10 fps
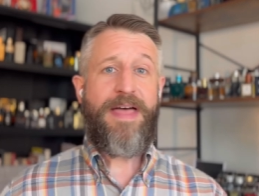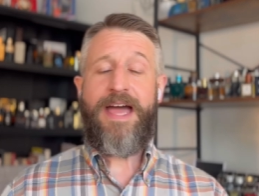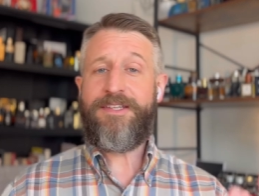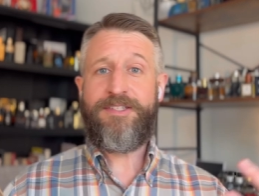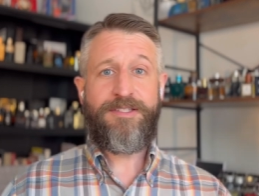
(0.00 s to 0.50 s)

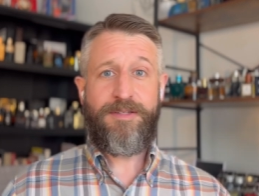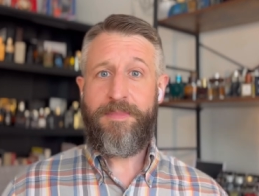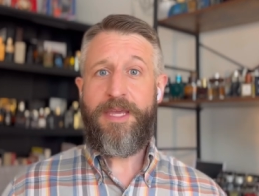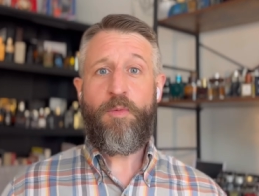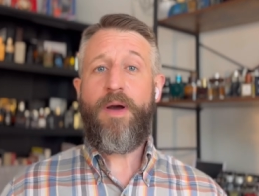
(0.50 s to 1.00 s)
That's to
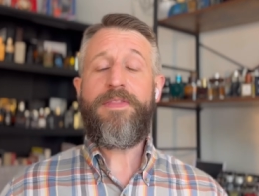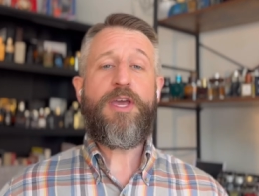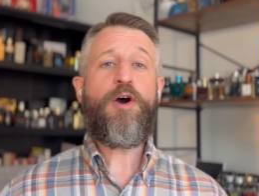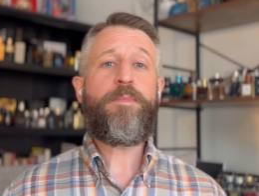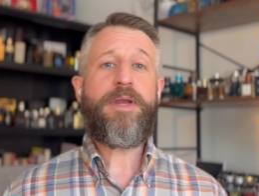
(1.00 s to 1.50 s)
me what
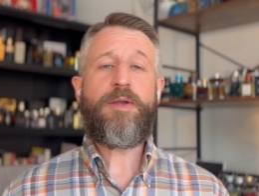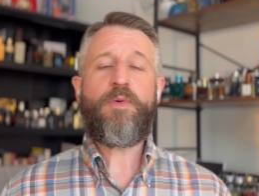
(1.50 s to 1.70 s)
the opening